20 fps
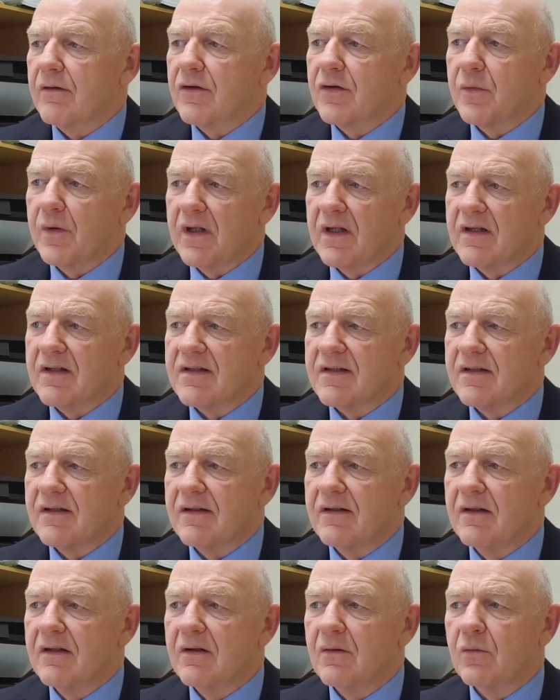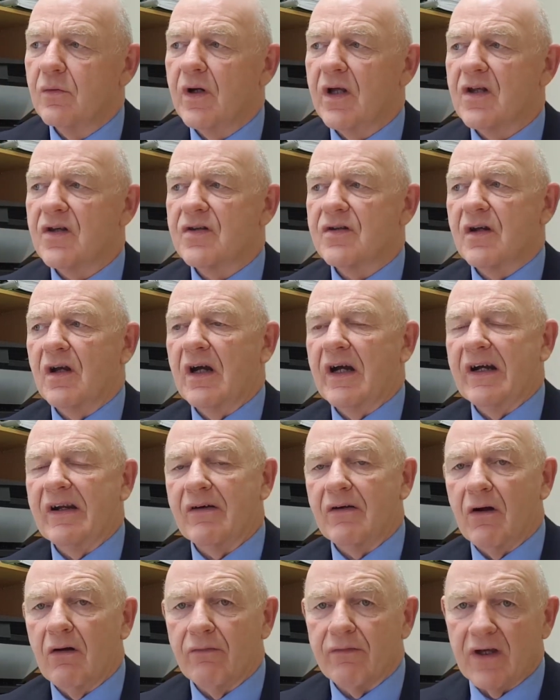tweets which
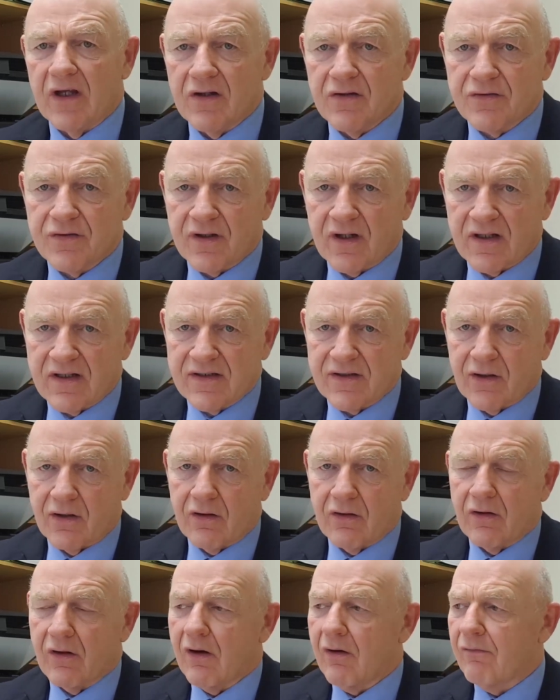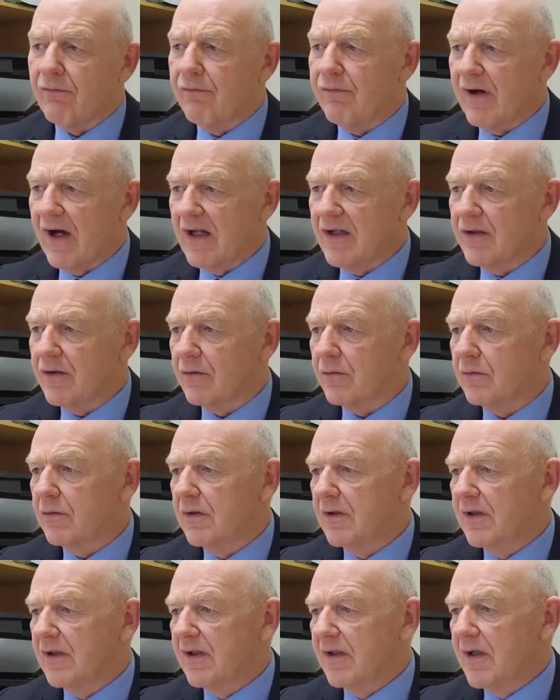are of interest or of value,
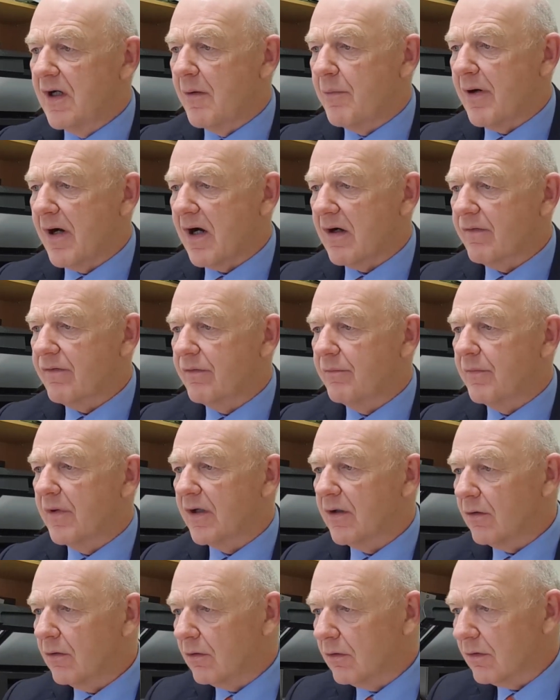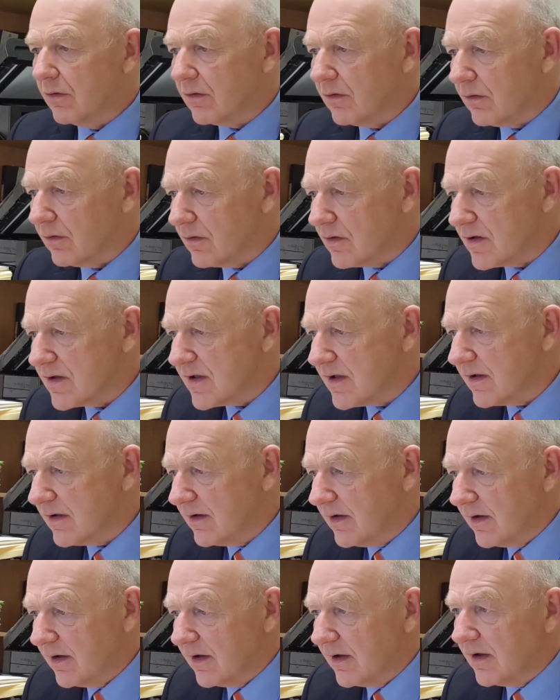apart from my own, of course,
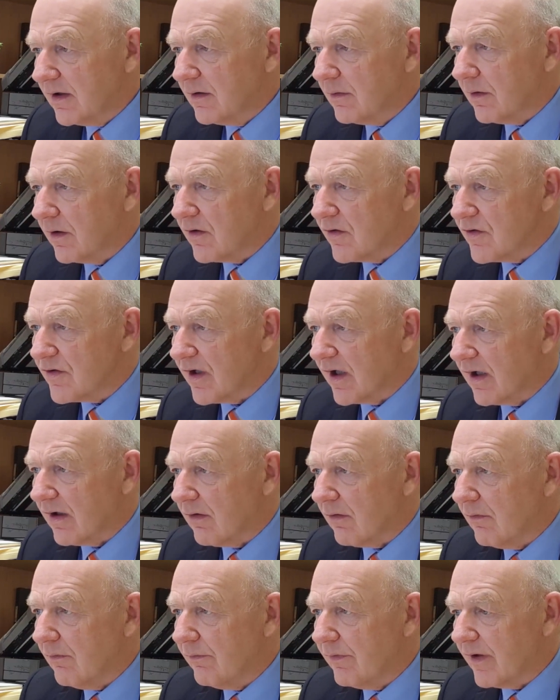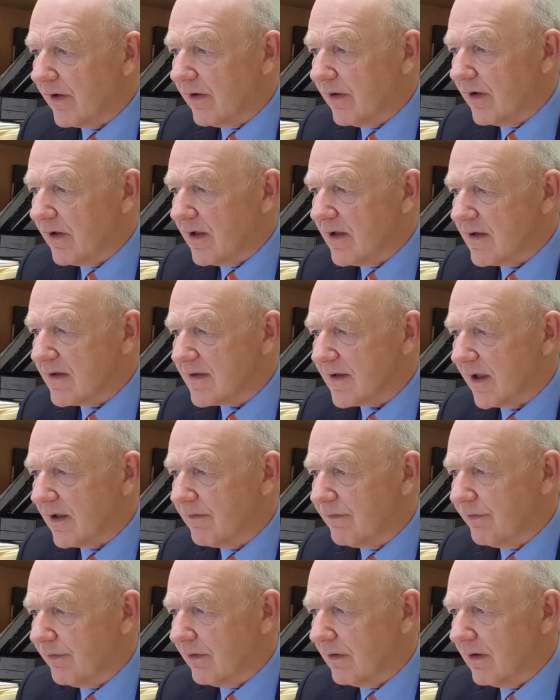which are very
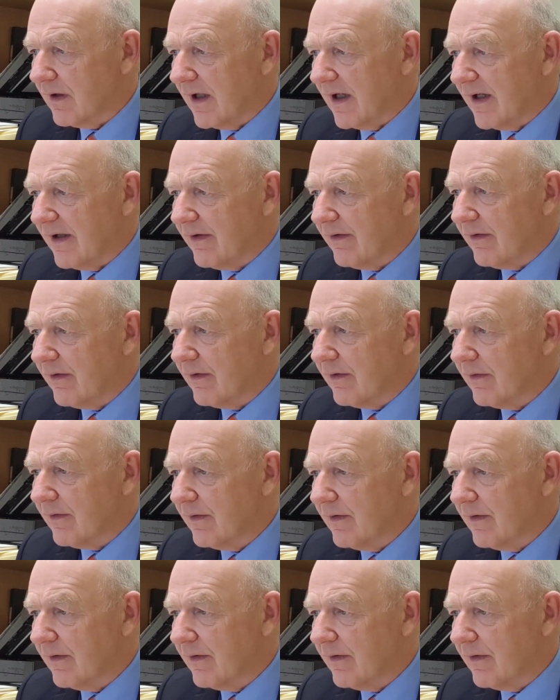insightful and